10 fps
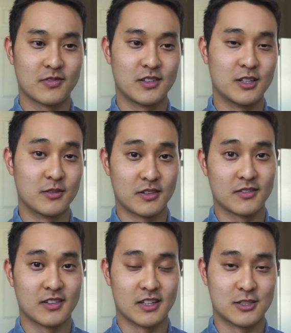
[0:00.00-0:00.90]
you don't
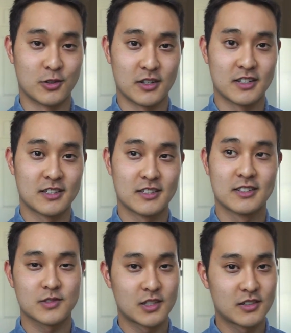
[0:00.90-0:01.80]
enjoy it?
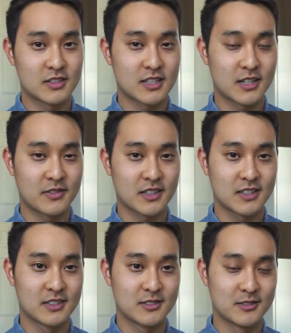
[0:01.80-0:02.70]
So you know, just have like a
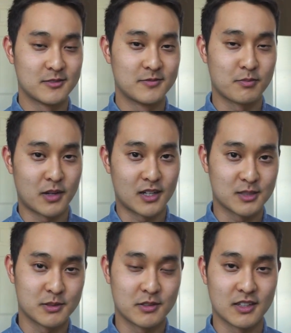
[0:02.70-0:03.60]
little balance
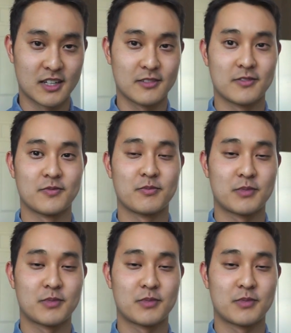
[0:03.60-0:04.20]
between life.